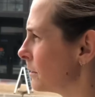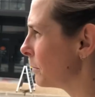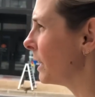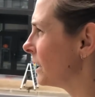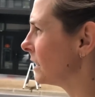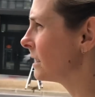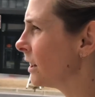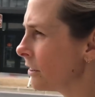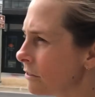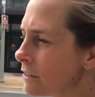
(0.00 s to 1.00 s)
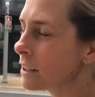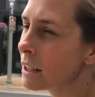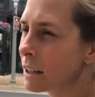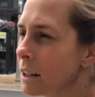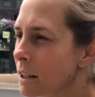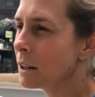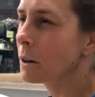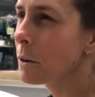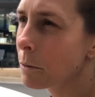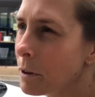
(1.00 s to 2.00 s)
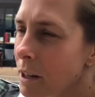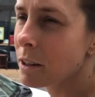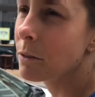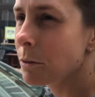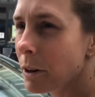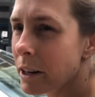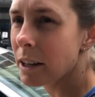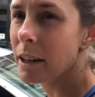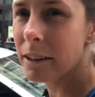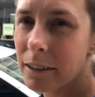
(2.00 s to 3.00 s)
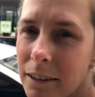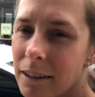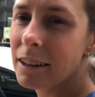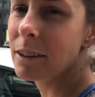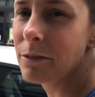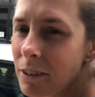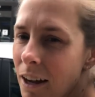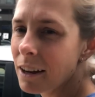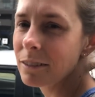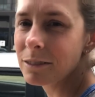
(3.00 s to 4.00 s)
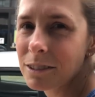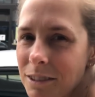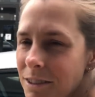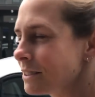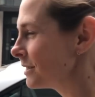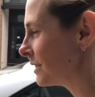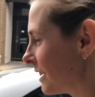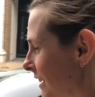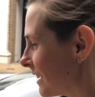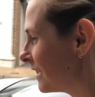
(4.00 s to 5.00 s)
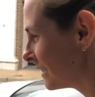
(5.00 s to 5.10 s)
but hopefully we can avoid it. And if not, we'll just use our